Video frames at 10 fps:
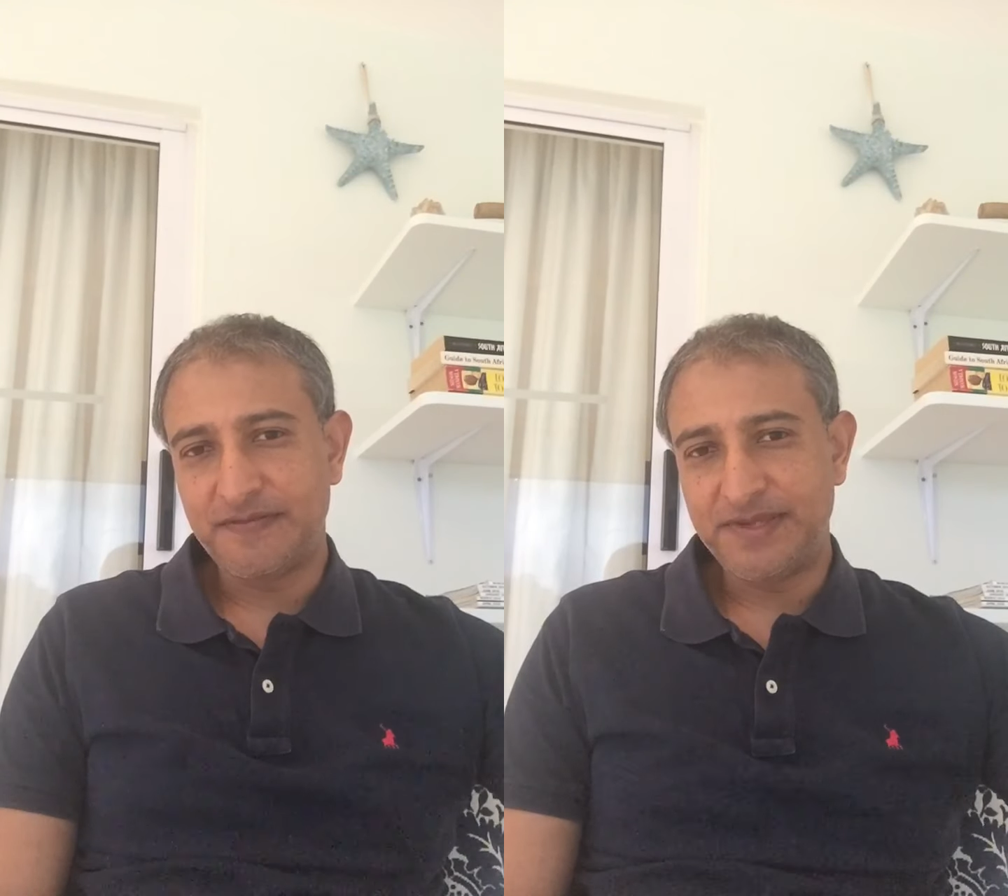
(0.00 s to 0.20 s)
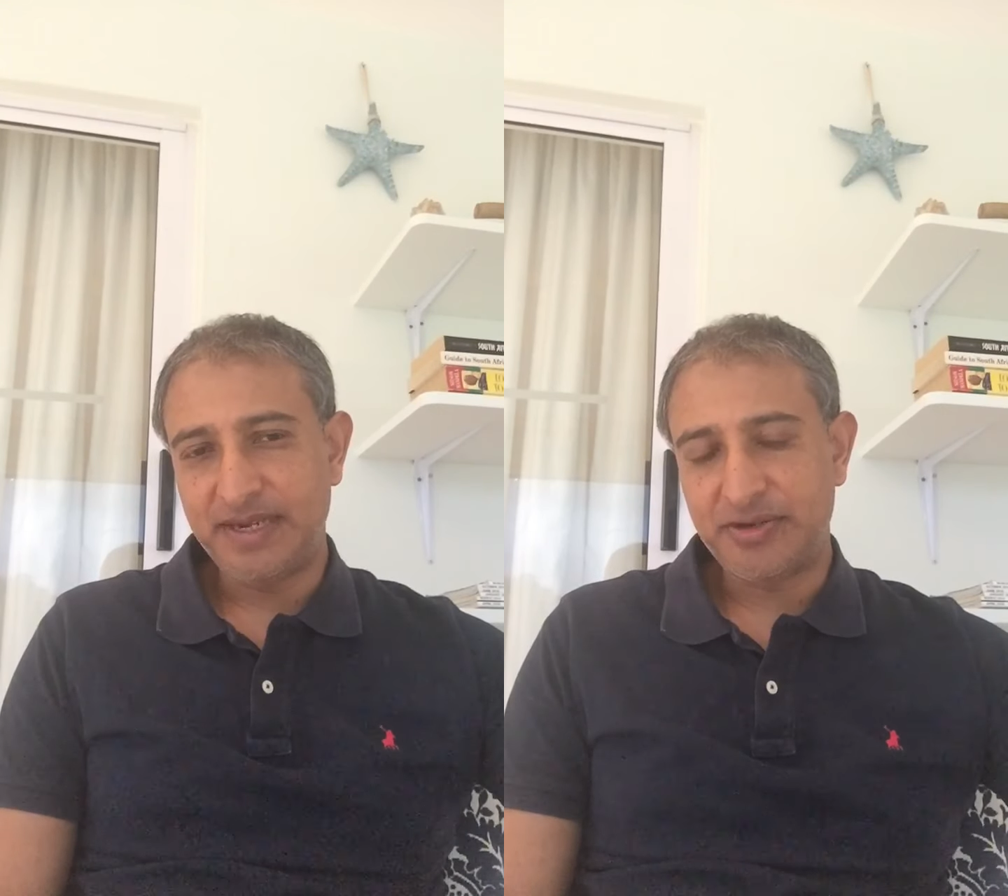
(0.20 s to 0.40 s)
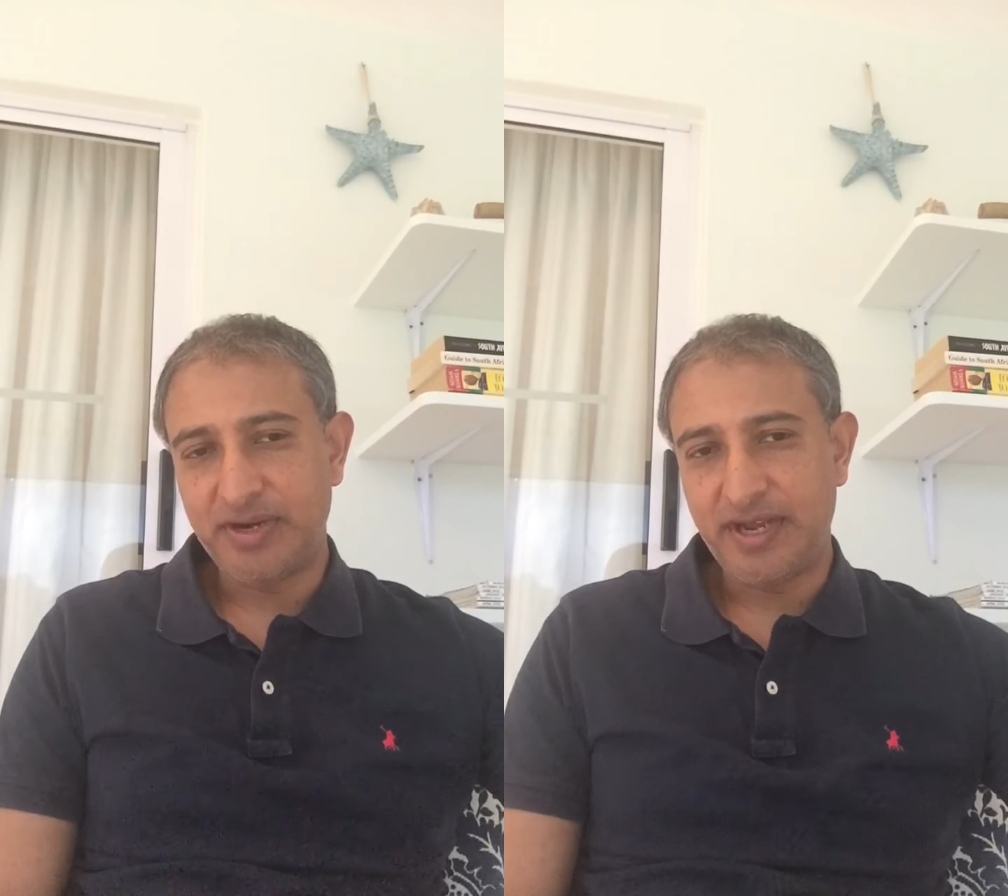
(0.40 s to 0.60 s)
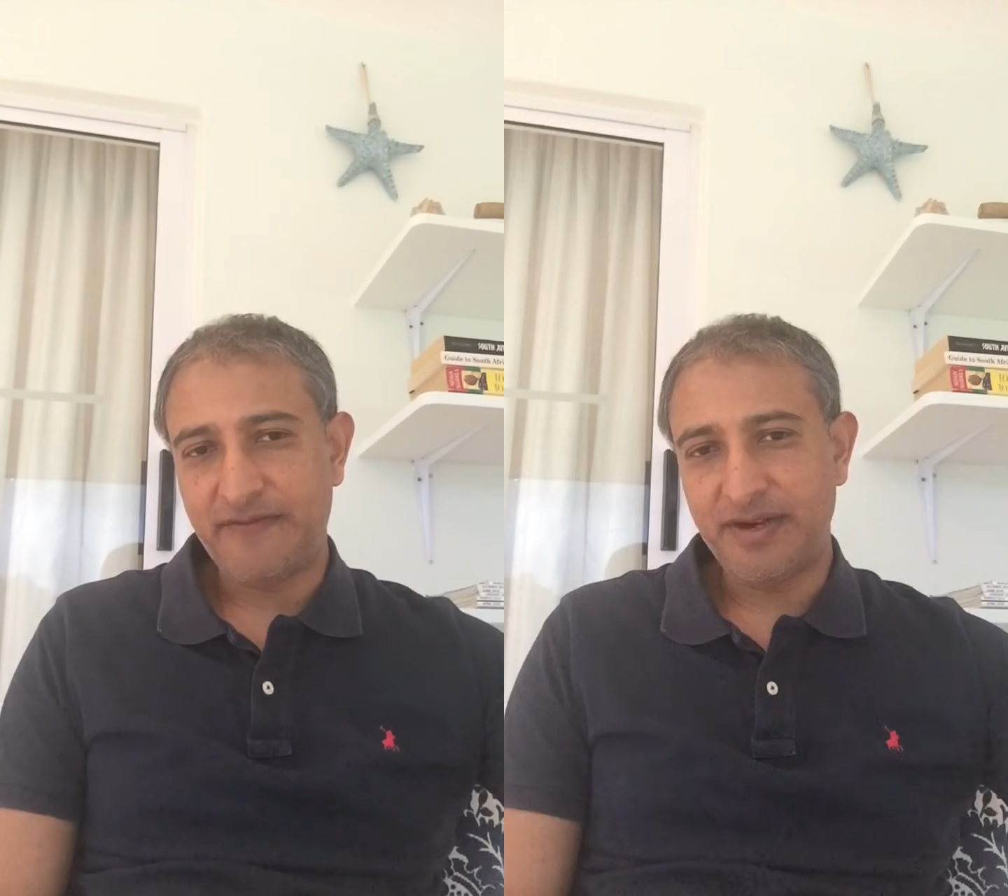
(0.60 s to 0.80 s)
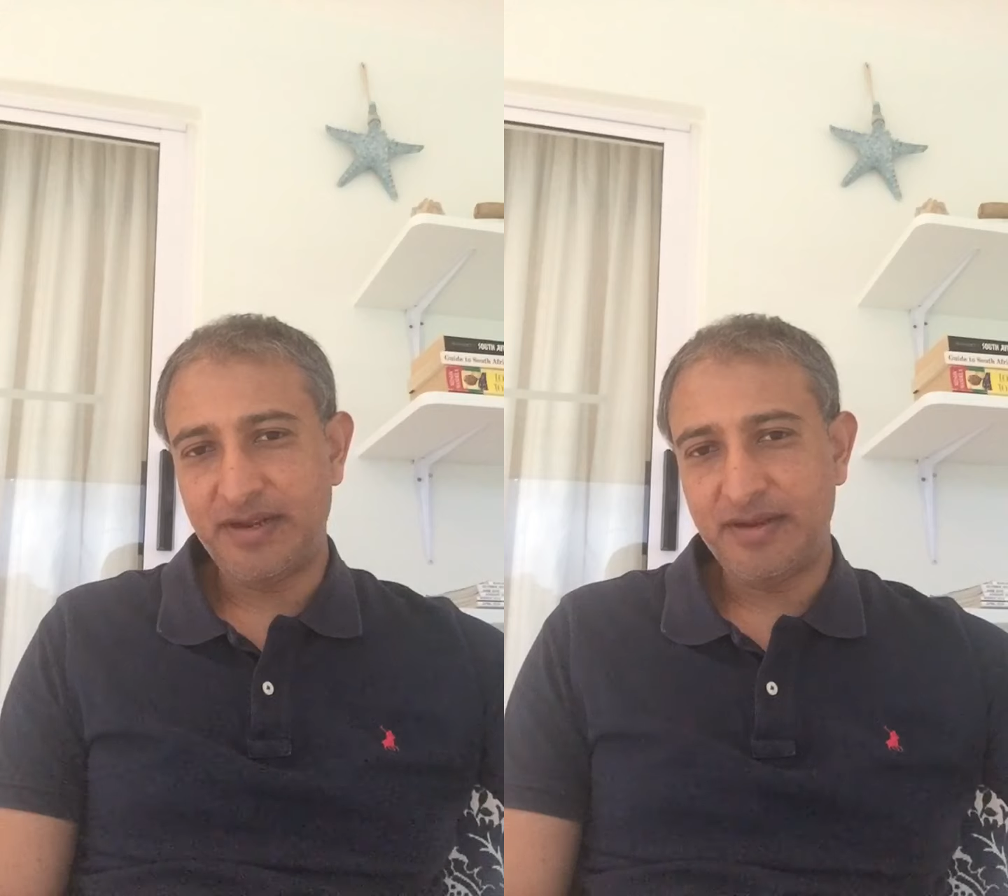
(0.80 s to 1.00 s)
of Central
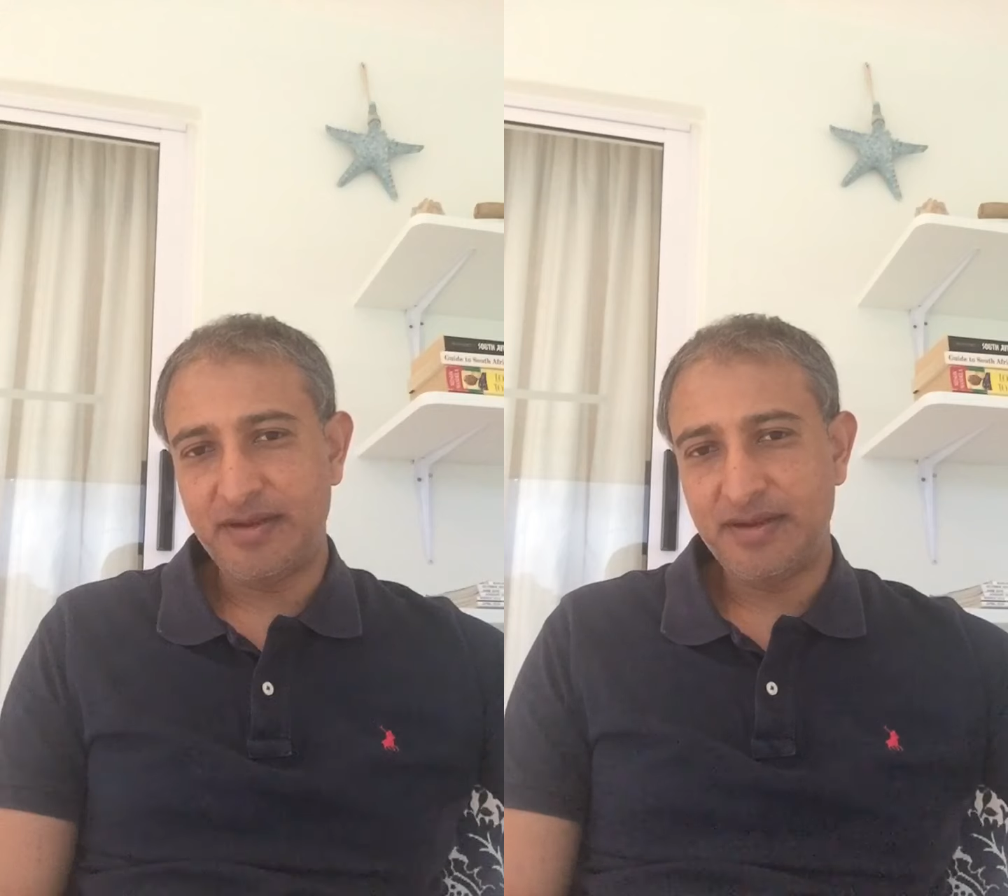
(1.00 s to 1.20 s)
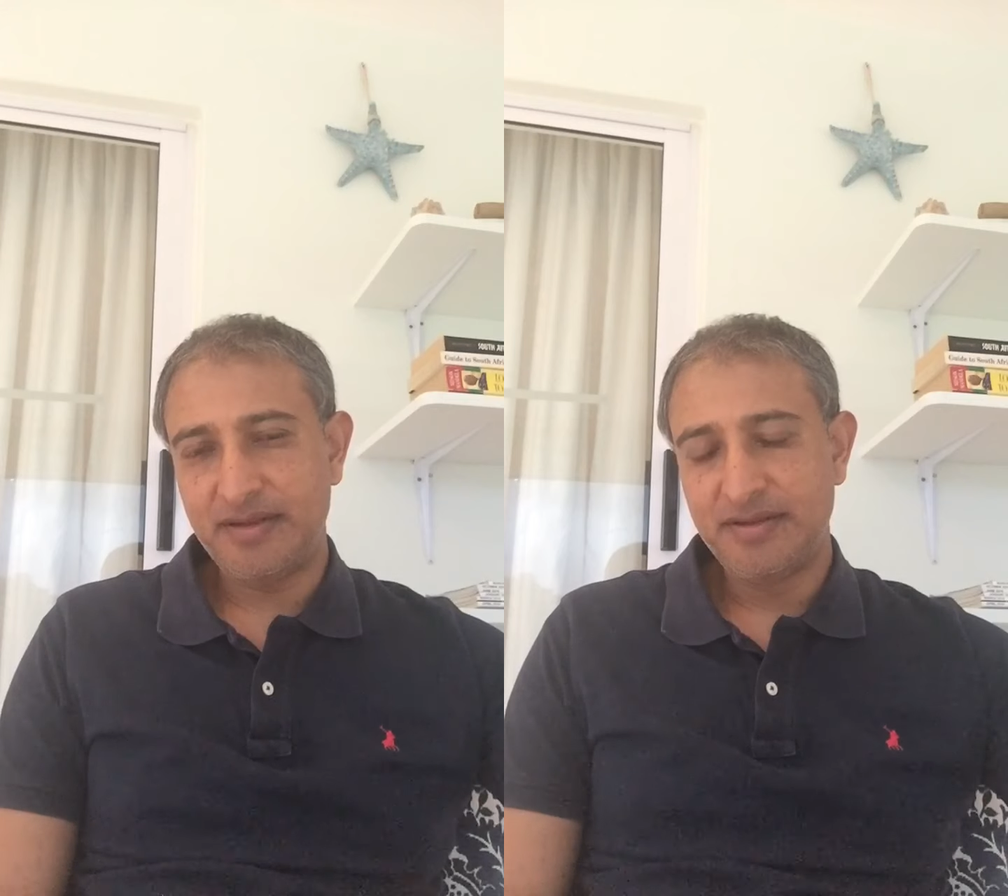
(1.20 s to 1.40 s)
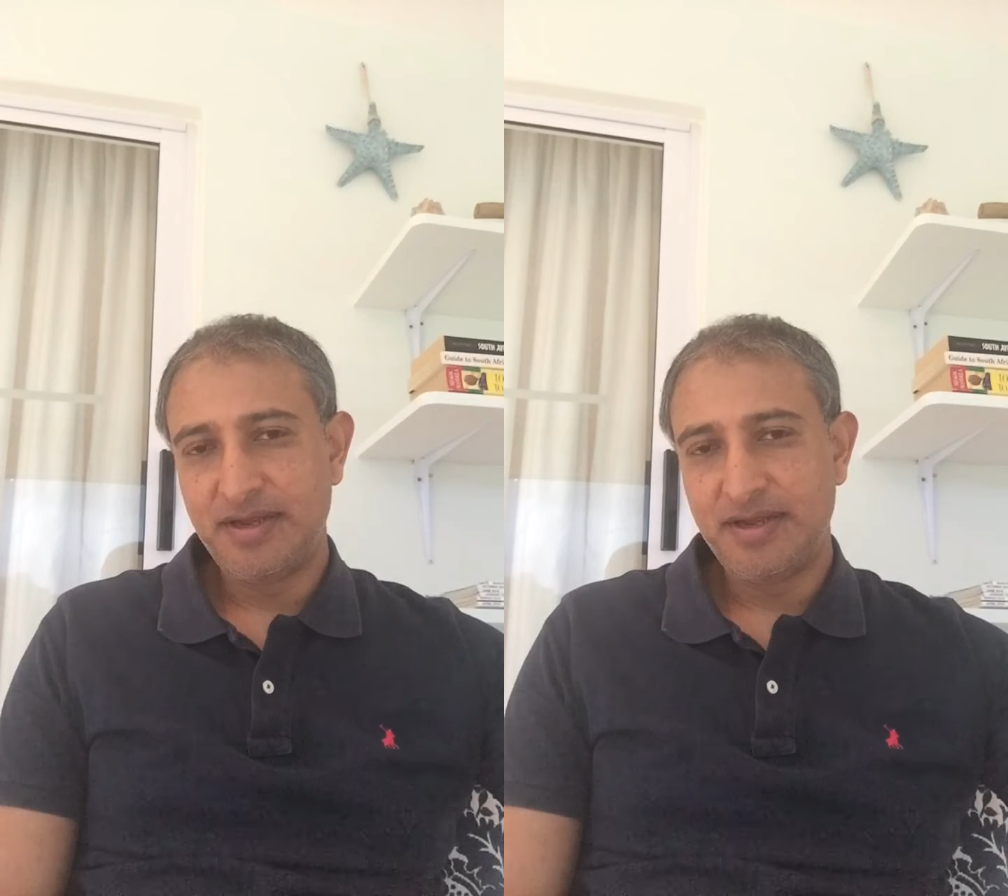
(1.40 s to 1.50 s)
Africa